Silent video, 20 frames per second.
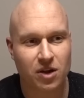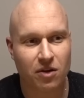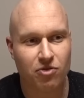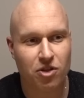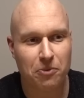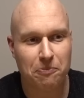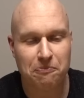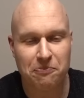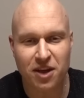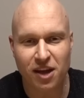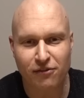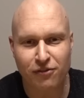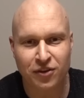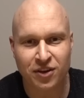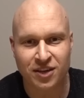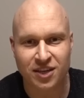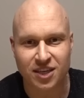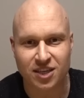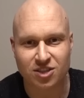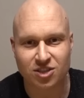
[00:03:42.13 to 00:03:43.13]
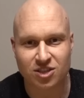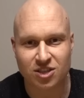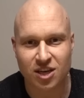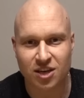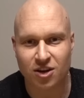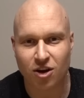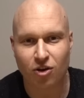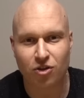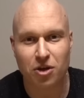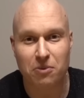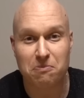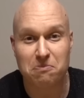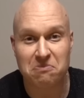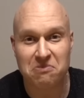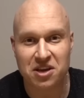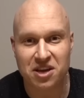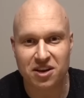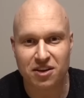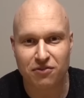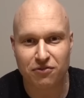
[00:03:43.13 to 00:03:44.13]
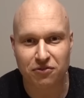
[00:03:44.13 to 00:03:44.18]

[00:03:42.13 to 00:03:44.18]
the beefiness and all the meaty